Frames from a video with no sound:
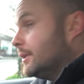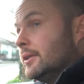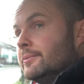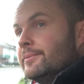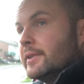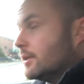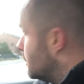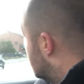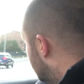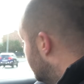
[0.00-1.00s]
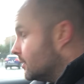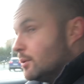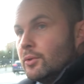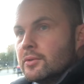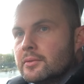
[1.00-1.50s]
you know, they're all the things
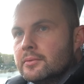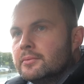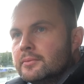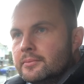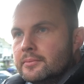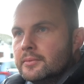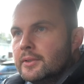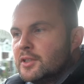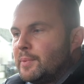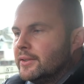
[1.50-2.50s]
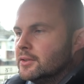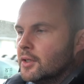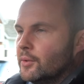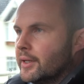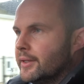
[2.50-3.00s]
that would expect to
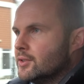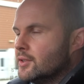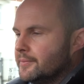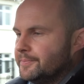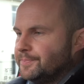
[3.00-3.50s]
go against you.